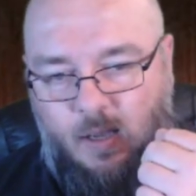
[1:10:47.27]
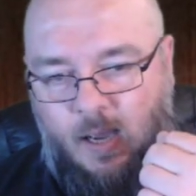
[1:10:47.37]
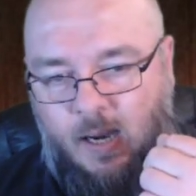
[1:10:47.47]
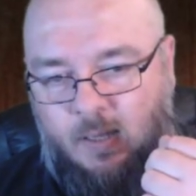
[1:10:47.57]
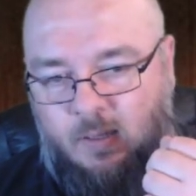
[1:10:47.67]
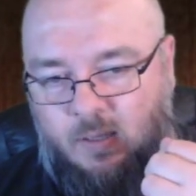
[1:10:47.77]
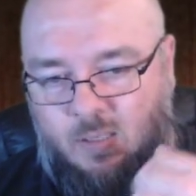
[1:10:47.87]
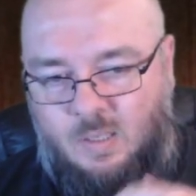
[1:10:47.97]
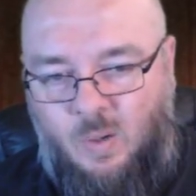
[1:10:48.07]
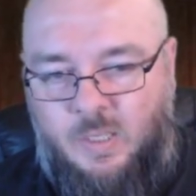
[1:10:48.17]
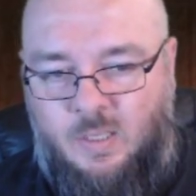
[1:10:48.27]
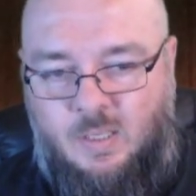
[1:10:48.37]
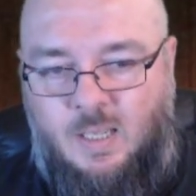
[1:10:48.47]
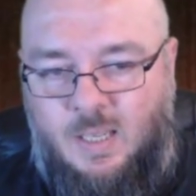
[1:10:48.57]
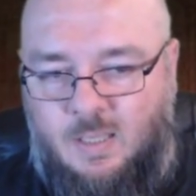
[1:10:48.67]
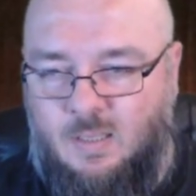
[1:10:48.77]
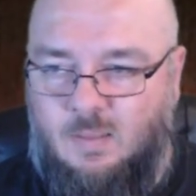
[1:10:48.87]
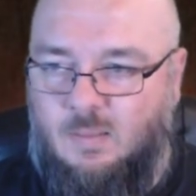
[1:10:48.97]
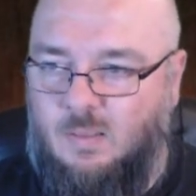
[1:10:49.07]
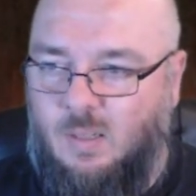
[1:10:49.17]
And so I just said,
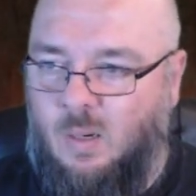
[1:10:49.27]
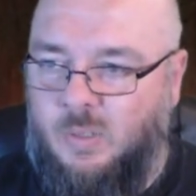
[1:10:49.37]
I